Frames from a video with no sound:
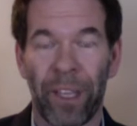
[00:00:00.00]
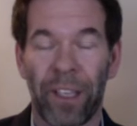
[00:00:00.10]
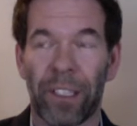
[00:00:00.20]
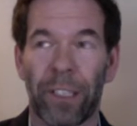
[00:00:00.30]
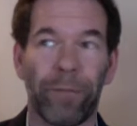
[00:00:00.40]

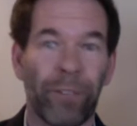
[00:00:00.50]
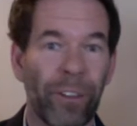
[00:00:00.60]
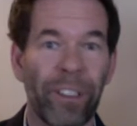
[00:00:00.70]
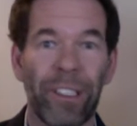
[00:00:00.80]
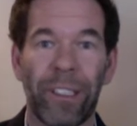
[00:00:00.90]
So the first
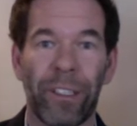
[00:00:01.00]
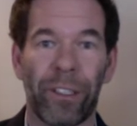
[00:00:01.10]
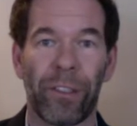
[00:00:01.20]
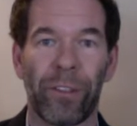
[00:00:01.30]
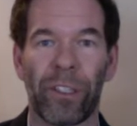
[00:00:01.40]
thing to
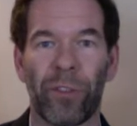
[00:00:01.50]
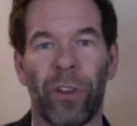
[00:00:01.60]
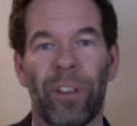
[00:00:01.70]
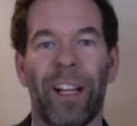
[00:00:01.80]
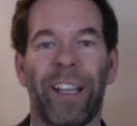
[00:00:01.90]
do is to
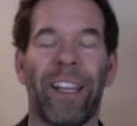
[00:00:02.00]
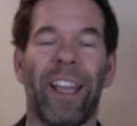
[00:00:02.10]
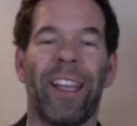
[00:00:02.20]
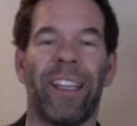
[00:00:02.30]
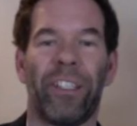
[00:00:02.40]
align
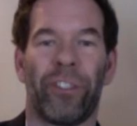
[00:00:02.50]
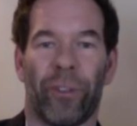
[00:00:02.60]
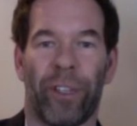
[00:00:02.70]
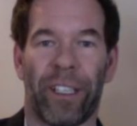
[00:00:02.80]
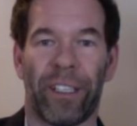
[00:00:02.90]
any
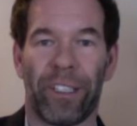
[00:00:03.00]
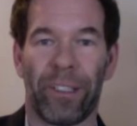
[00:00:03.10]
joint,